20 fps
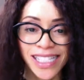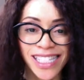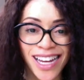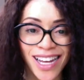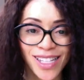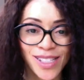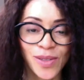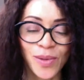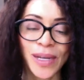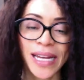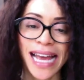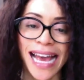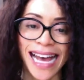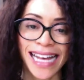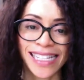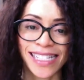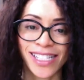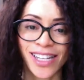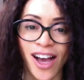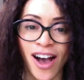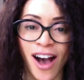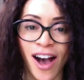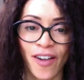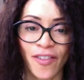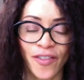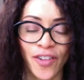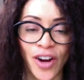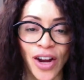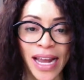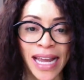John's Wood has to
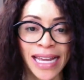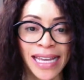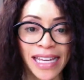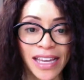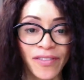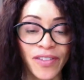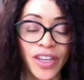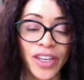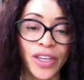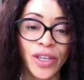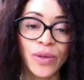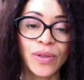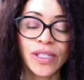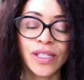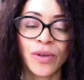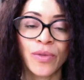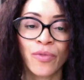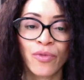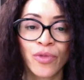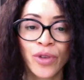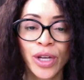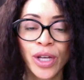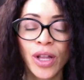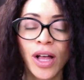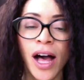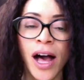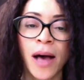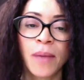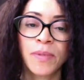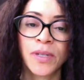offer and giving you some real
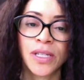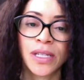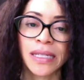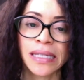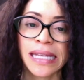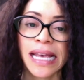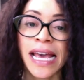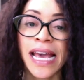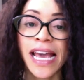options